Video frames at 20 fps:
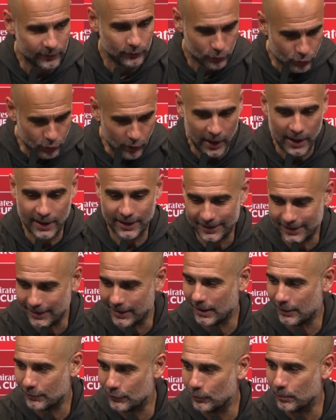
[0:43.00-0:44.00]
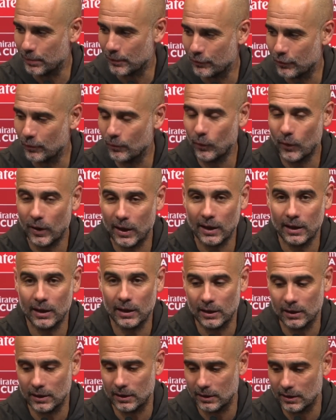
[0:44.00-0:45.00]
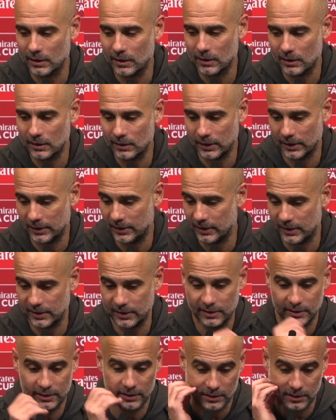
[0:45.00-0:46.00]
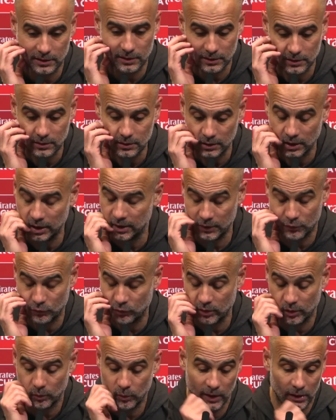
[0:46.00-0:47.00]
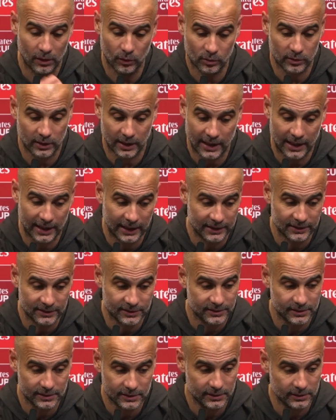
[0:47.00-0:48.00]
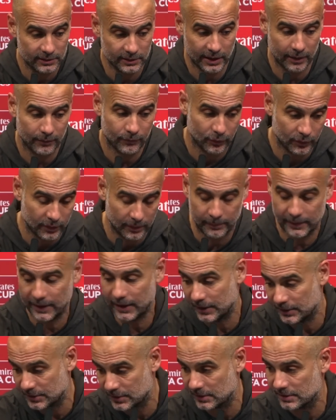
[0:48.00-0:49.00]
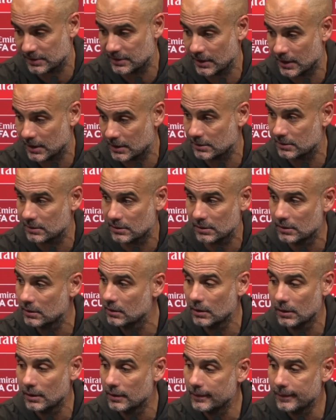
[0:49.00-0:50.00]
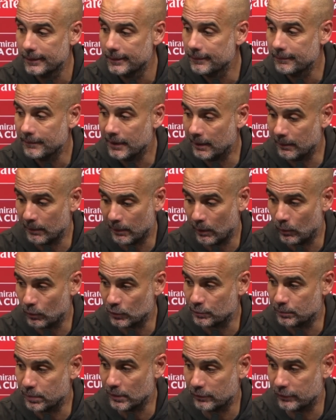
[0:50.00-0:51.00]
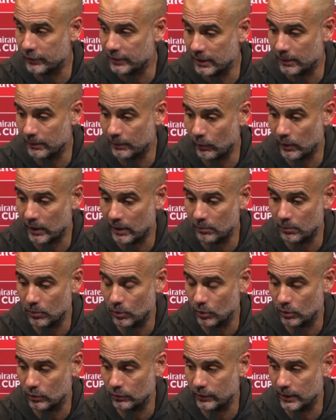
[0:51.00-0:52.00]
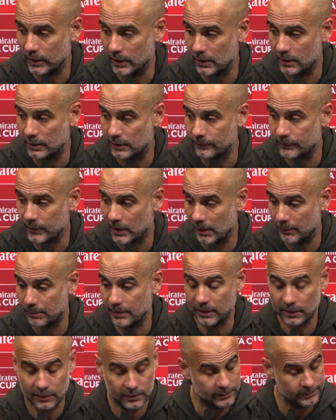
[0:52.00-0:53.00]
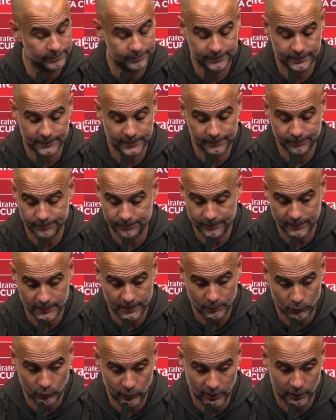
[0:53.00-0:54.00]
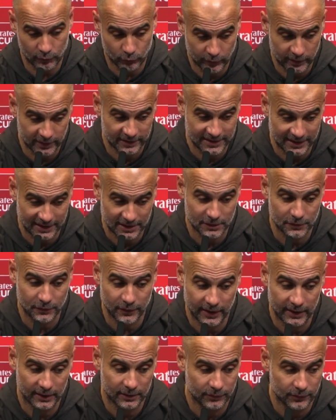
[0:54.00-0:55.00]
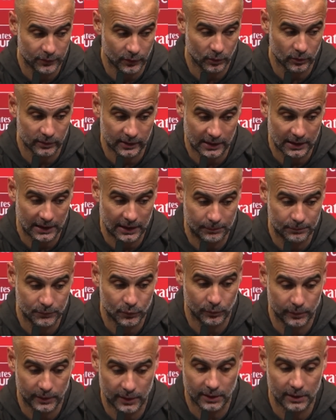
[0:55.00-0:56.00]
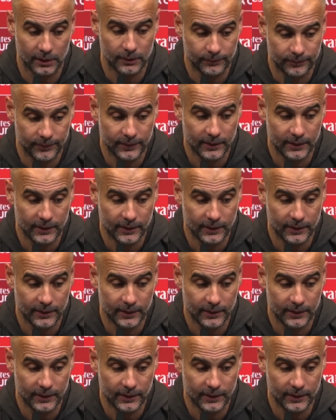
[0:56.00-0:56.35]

try it and have to perform well, and they did really well. All the guys, they came from the bench, they start. Everyone was perfect, everyone involved, and happy, real, real satisfied for all the club to be